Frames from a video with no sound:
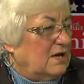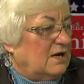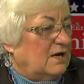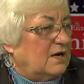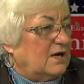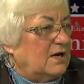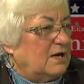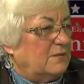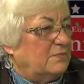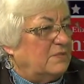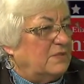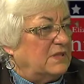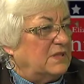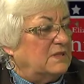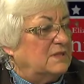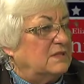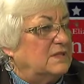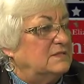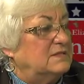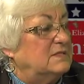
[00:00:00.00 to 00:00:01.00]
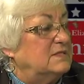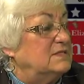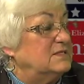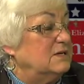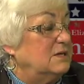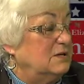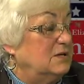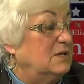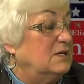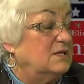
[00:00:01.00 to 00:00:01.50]

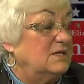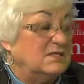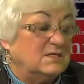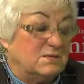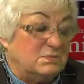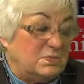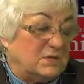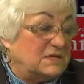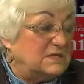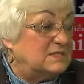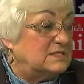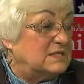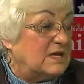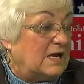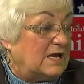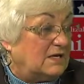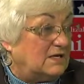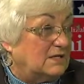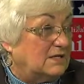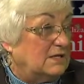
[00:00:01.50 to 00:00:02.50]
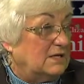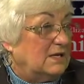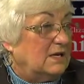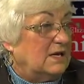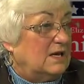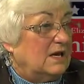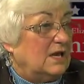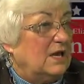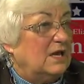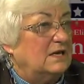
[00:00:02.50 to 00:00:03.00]
It is a big site,
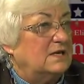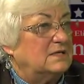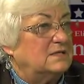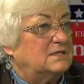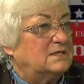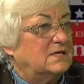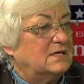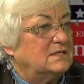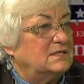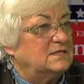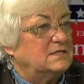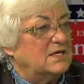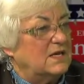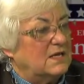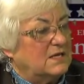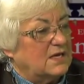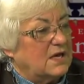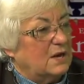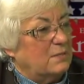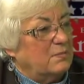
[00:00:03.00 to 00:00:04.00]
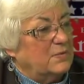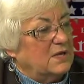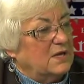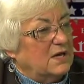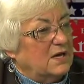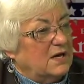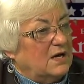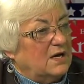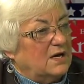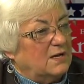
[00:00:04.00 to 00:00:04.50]
and it does take up.
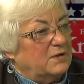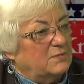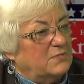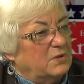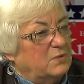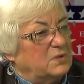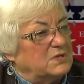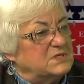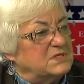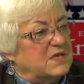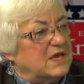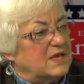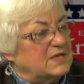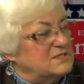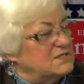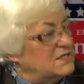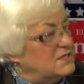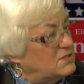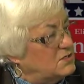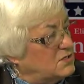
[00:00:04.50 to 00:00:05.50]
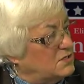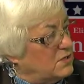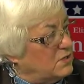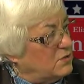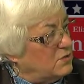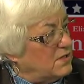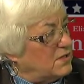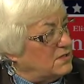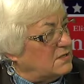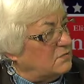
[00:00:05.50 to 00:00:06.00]
There was a gas station
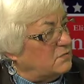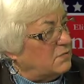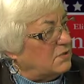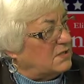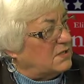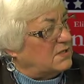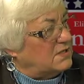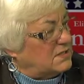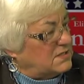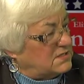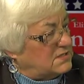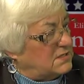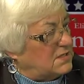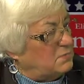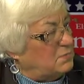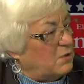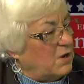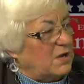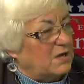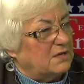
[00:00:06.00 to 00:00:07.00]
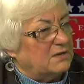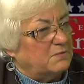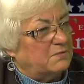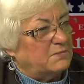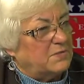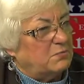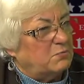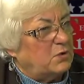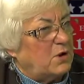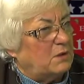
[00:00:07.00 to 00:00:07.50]
there that the city bought
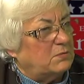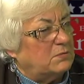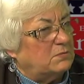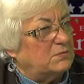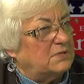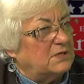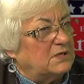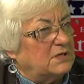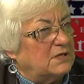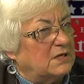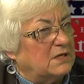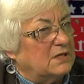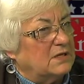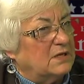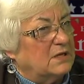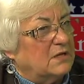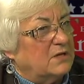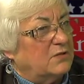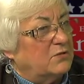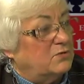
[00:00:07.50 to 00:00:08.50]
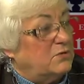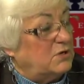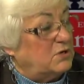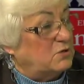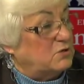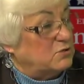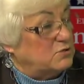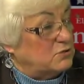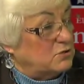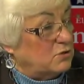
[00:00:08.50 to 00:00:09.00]
probably 3
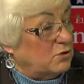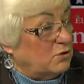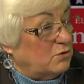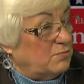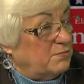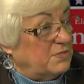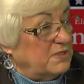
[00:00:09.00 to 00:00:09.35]
years ago.